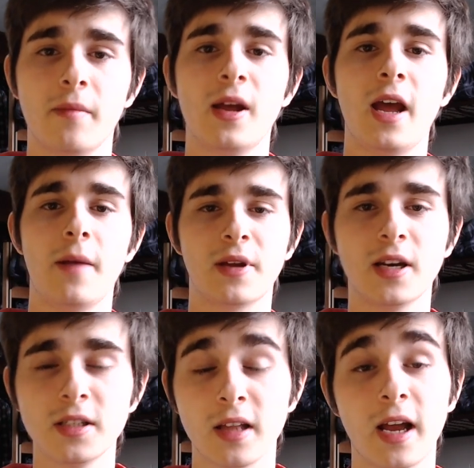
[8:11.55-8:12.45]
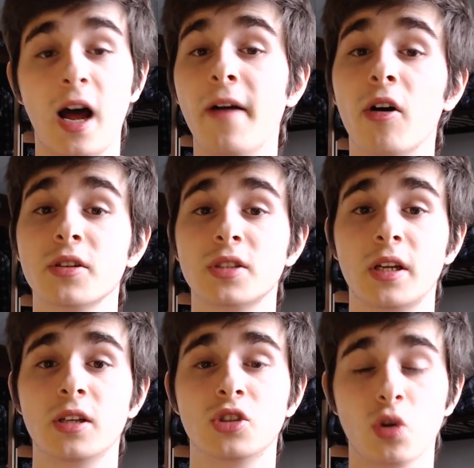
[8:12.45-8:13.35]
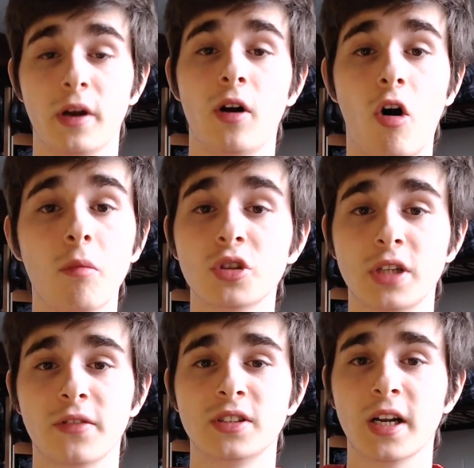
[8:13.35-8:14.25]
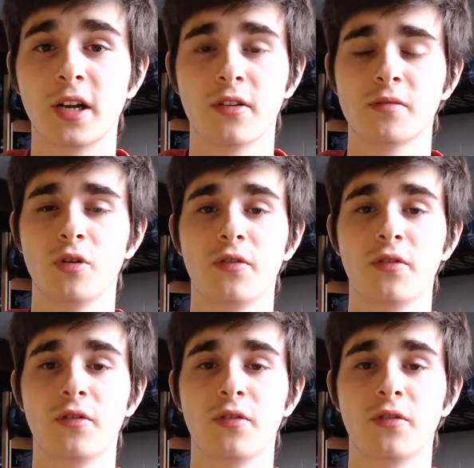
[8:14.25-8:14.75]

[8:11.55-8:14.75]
And because of that, I honestly enjoyed almost every second of this movie.